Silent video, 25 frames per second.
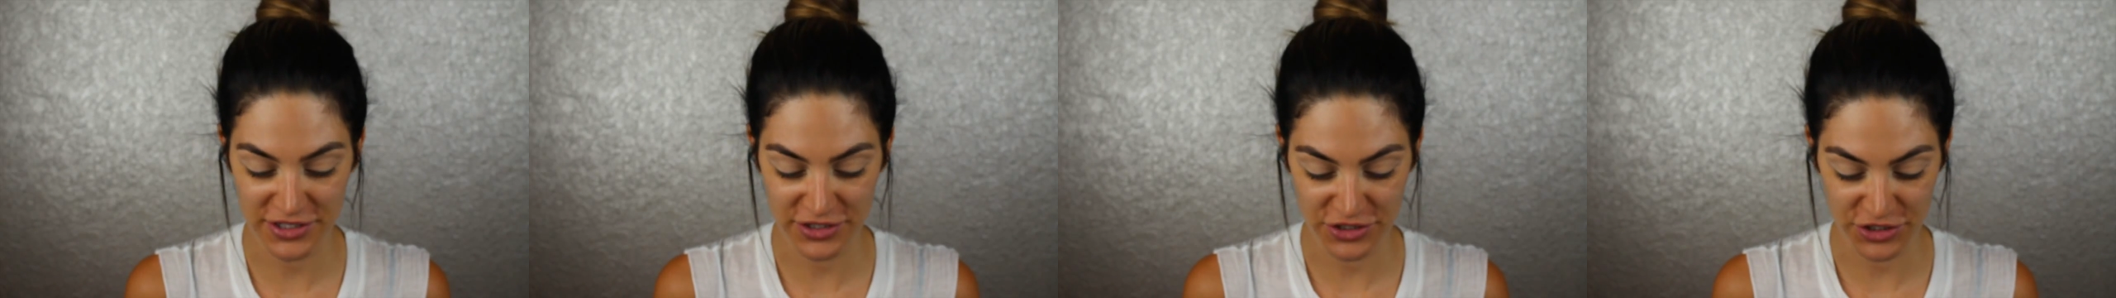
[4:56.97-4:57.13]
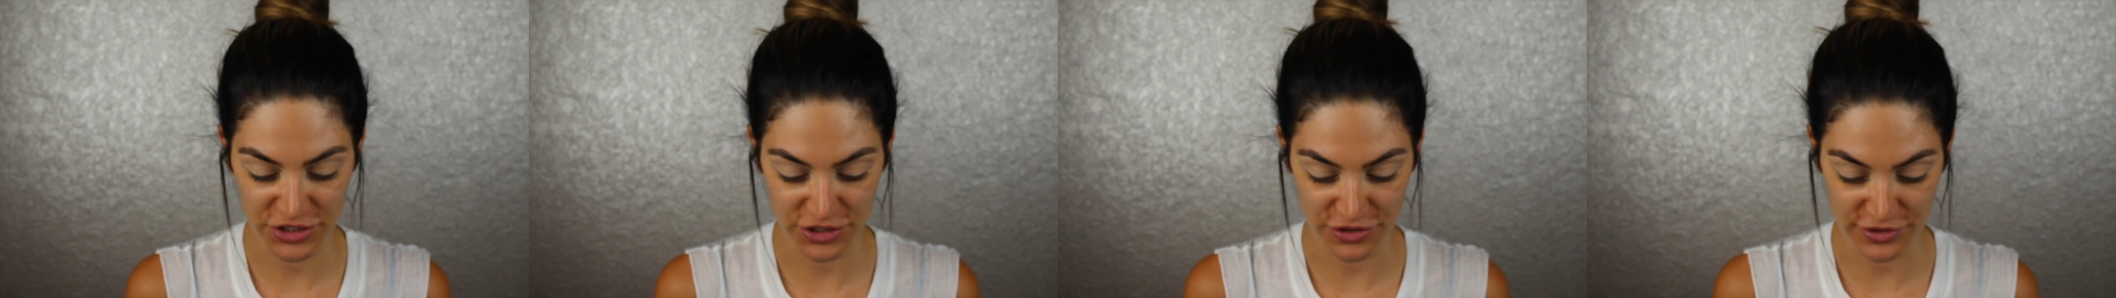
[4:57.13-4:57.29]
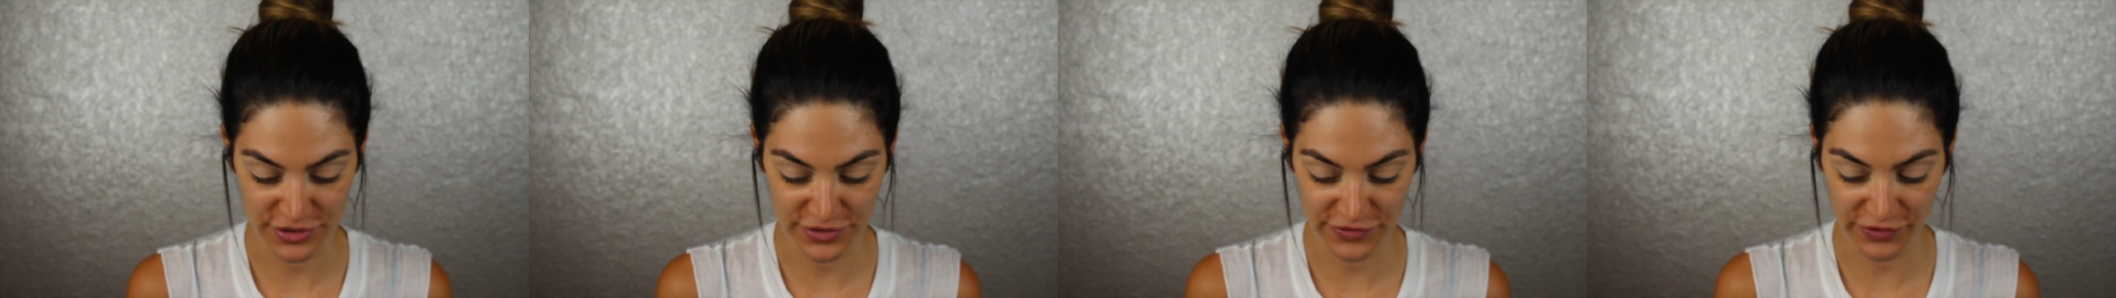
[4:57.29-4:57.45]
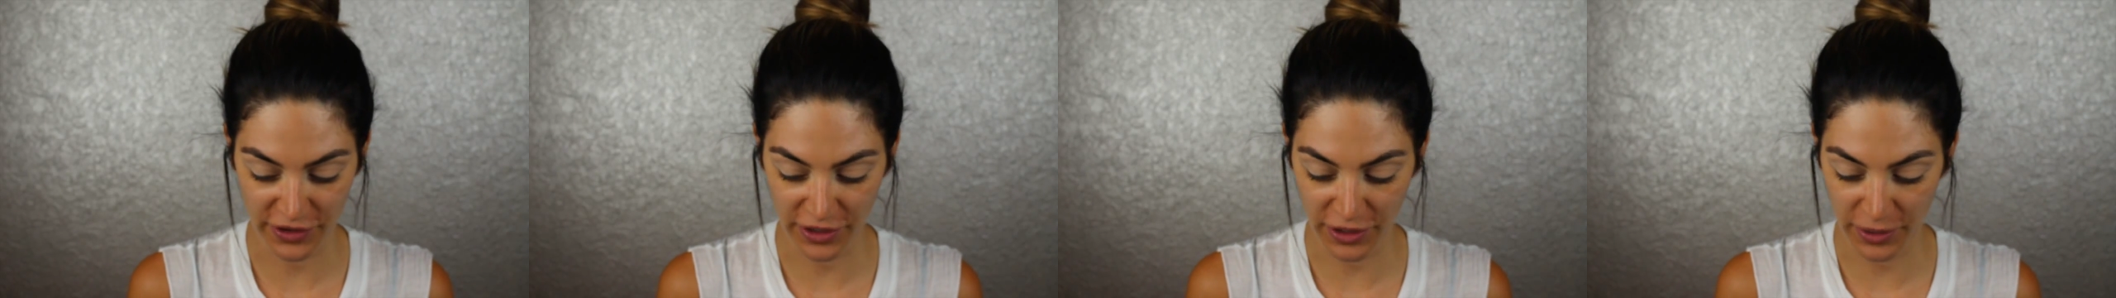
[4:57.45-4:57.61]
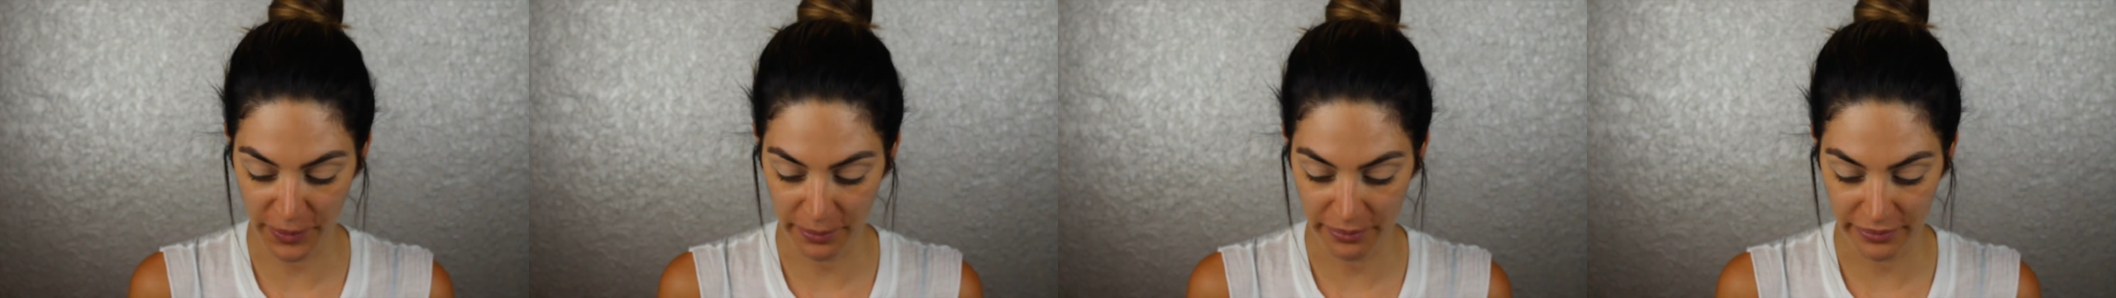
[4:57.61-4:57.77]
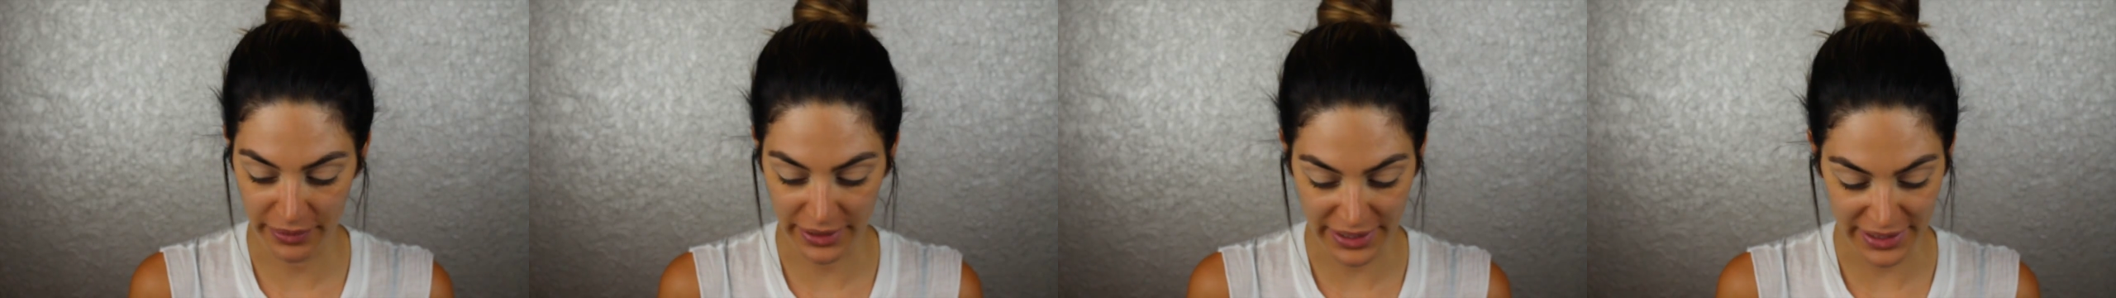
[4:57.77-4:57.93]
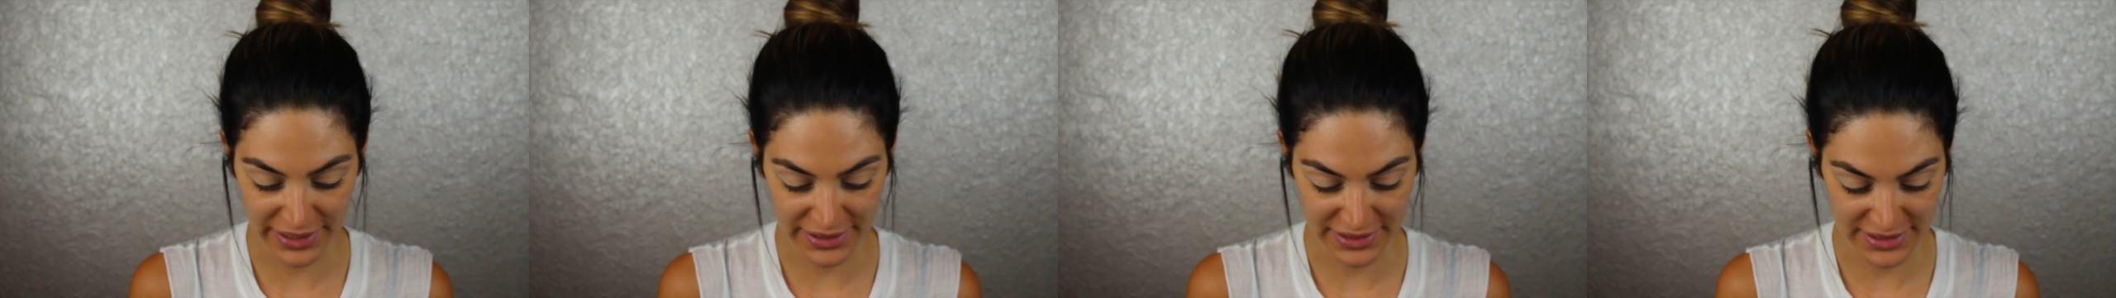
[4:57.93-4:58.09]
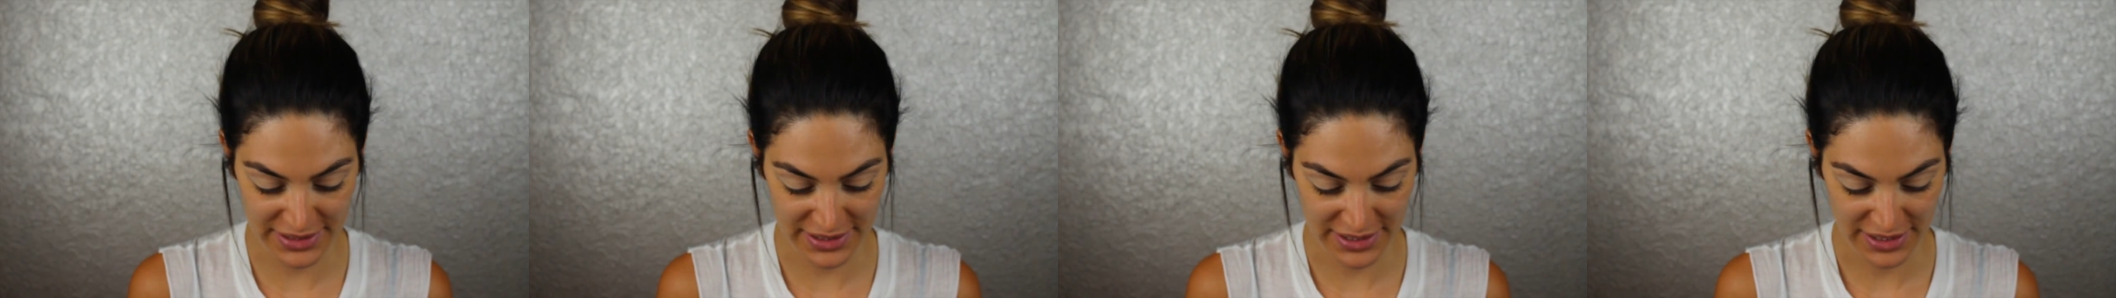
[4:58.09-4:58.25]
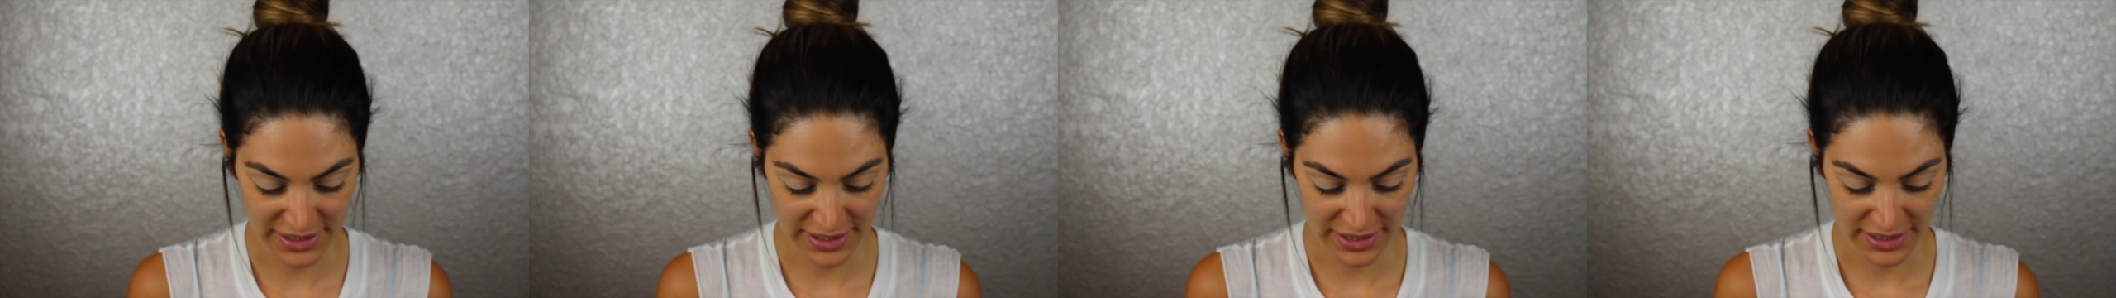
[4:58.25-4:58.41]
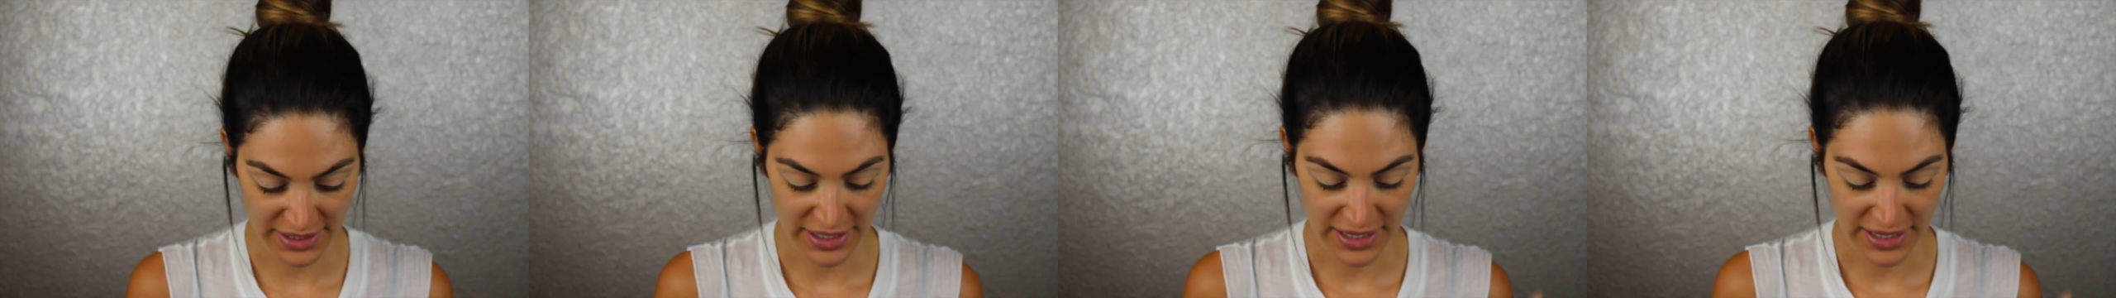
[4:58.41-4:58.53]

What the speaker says: to choose from, but